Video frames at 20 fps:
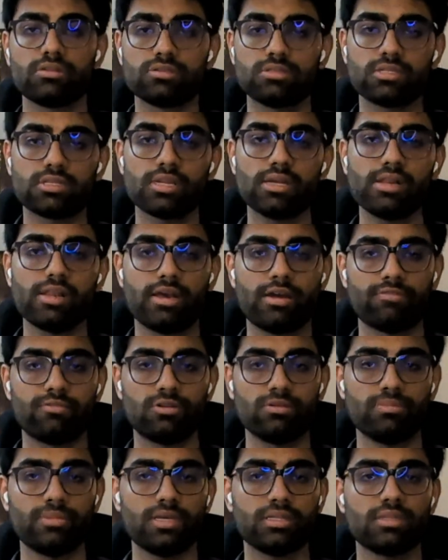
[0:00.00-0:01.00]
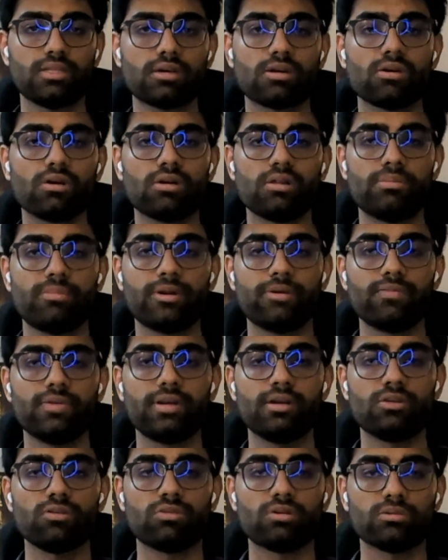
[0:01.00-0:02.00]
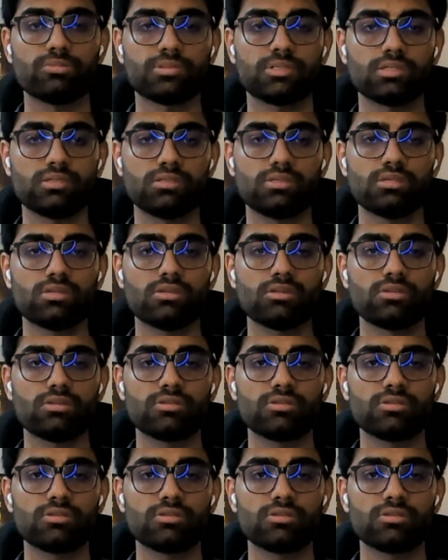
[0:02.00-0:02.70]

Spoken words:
You still have to make the call between two options.